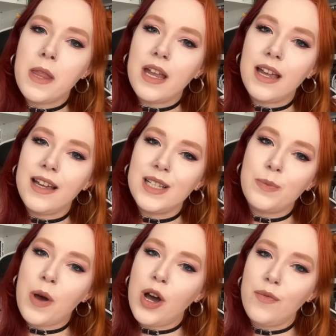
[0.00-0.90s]
it is
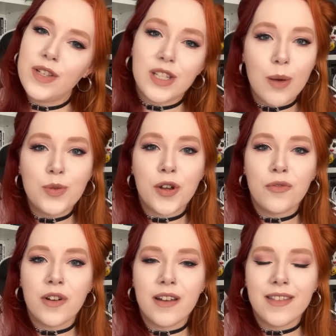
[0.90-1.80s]
part of a
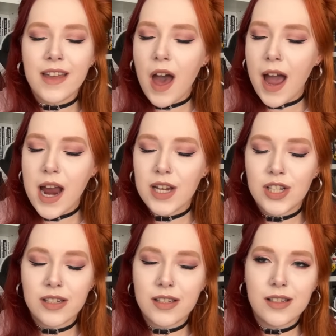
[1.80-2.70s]
subgenre that I
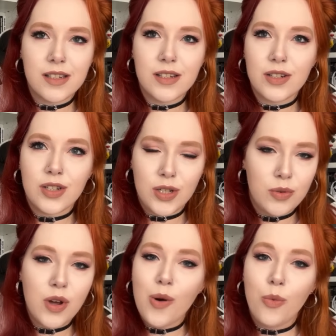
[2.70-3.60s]
just do
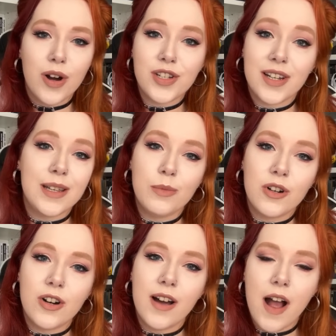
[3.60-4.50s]
not watch
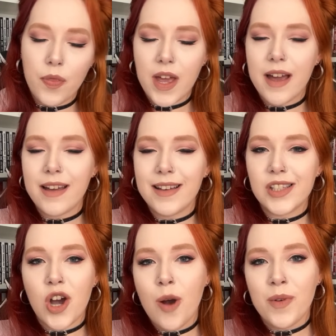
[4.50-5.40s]
anymore, and that
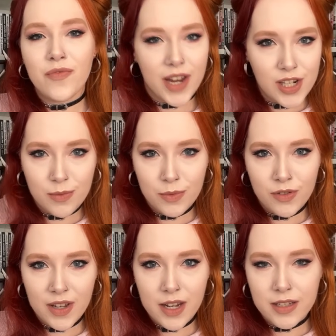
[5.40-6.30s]
is home invasion
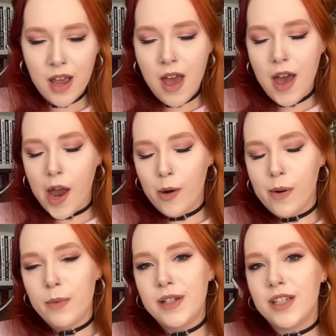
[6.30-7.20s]
movies. I will
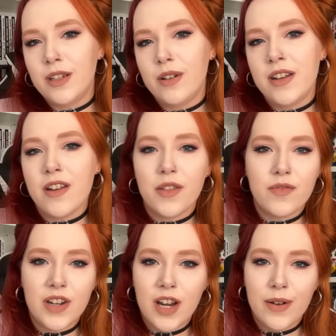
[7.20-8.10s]
probably do another
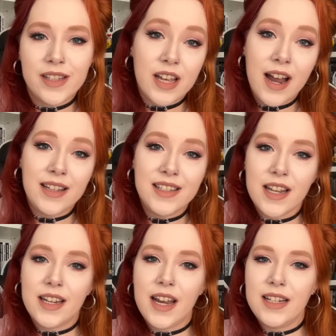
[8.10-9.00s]
video entirely
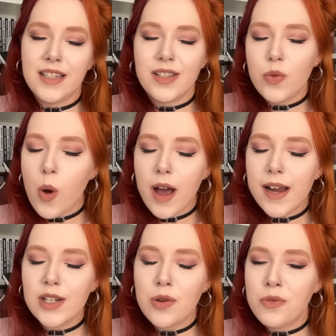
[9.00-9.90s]
dedicated to why
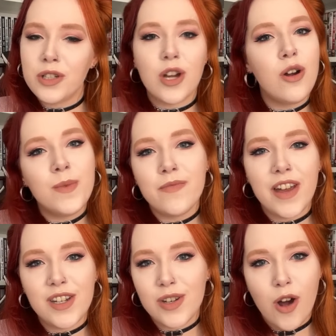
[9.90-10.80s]
I don't watch home
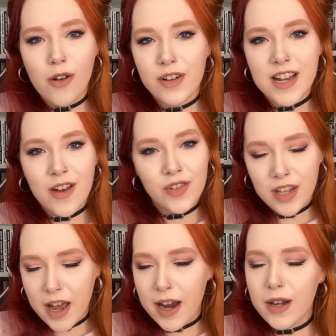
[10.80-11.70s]
invasion horror down the
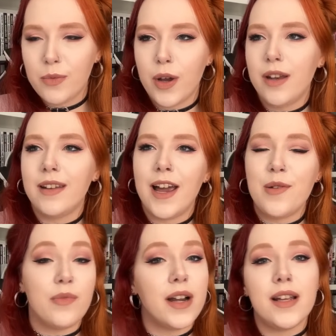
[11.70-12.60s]
line when I
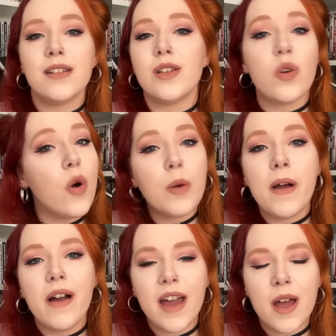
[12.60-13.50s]
am ready to talk
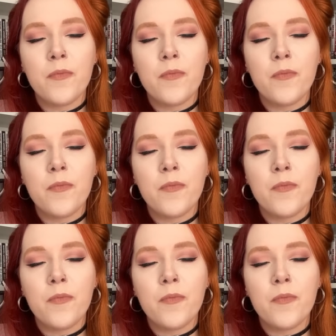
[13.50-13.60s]
about it.